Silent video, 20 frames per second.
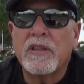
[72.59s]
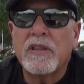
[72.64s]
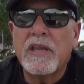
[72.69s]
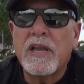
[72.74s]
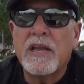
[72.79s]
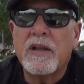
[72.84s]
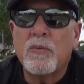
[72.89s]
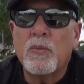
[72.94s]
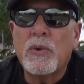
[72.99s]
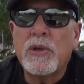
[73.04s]

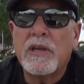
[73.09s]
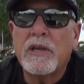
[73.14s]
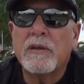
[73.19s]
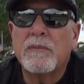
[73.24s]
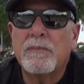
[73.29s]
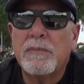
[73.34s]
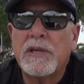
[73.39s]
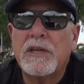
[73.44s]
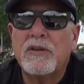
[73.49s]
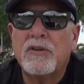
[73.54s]
thing we
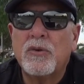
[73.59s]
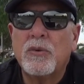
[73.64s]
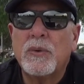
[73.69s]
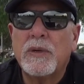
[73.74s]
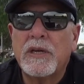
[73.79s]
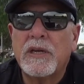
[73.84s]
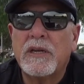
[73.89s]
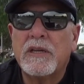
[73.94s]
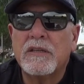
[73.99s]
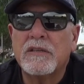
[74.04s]
can be
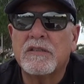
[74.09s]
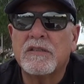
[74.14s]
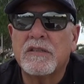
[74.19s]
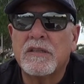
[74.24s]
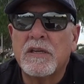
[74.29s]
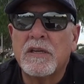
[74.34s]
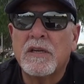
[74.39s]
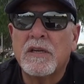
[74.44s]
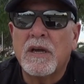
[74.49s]
doing is